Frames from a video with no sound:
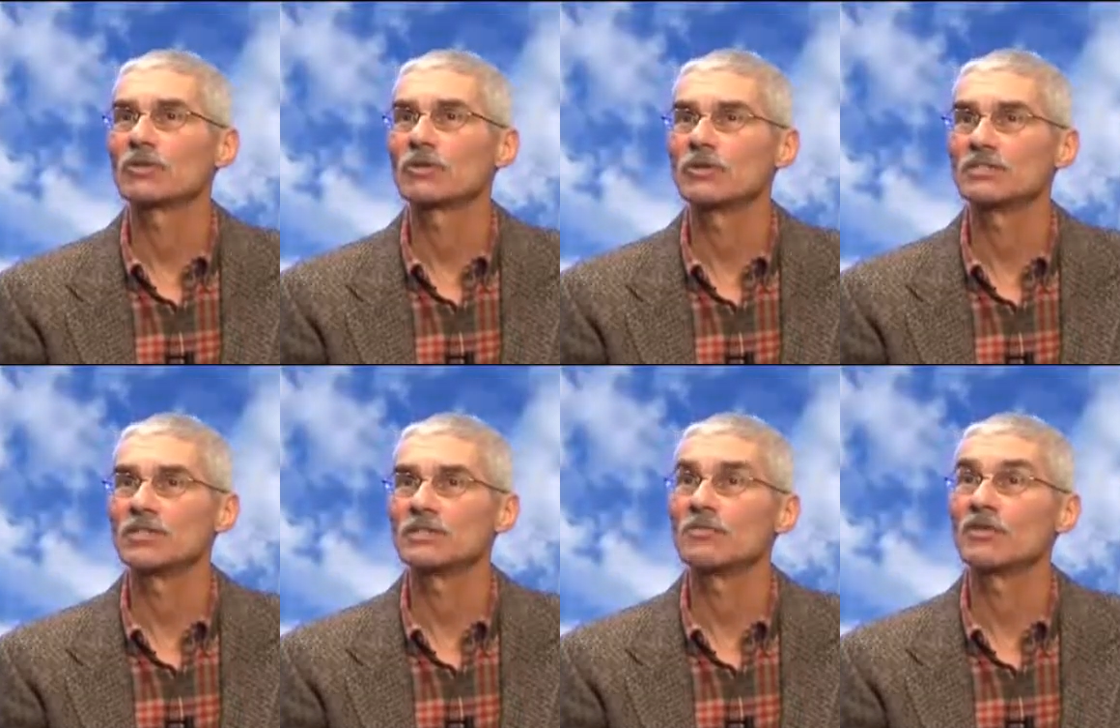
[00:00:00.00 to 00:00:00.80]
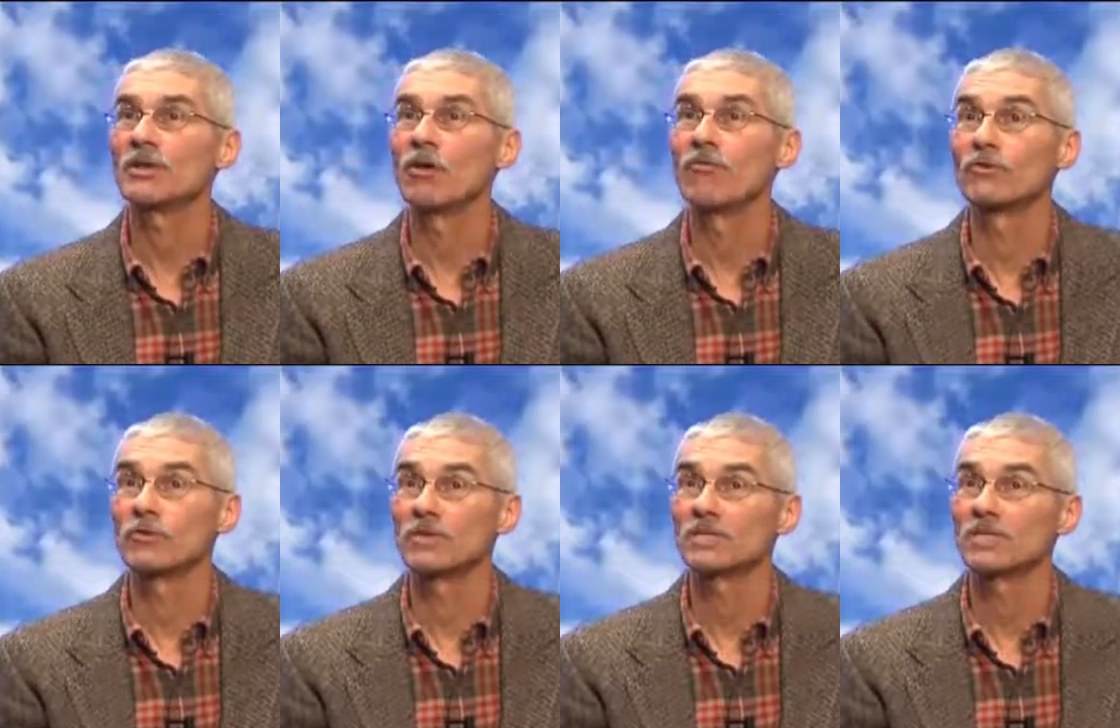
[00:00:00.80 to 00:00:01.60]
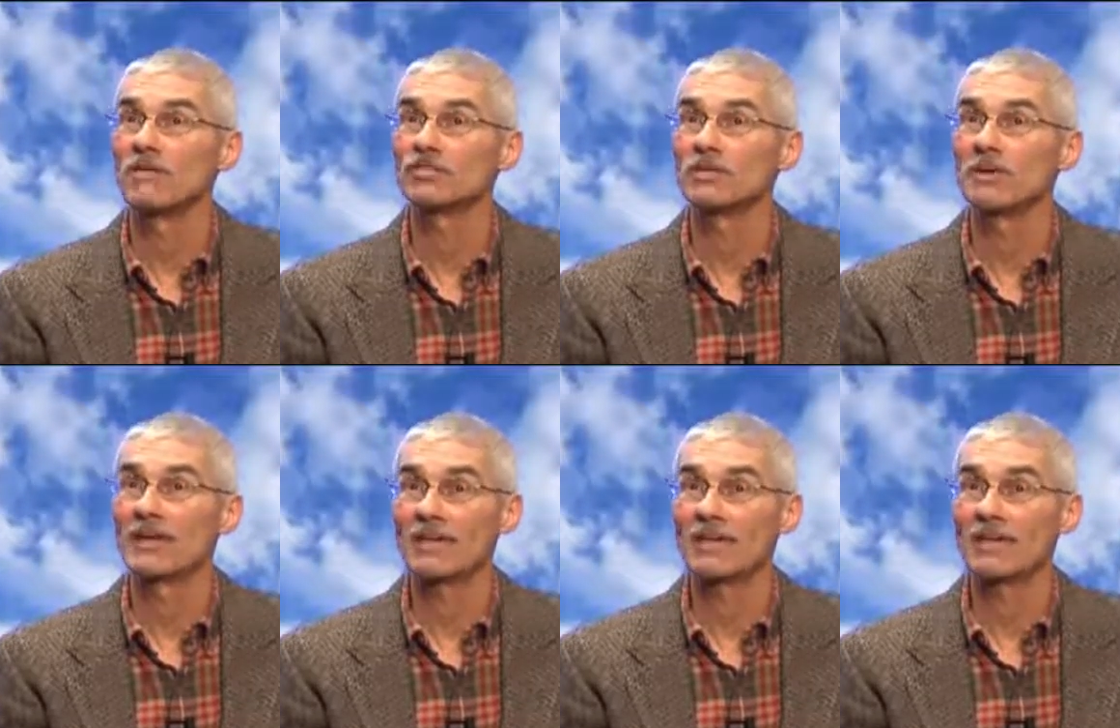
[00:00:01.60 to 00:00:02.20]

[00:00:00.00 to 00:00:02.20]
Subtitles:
cursing would have been overlooked if she had been a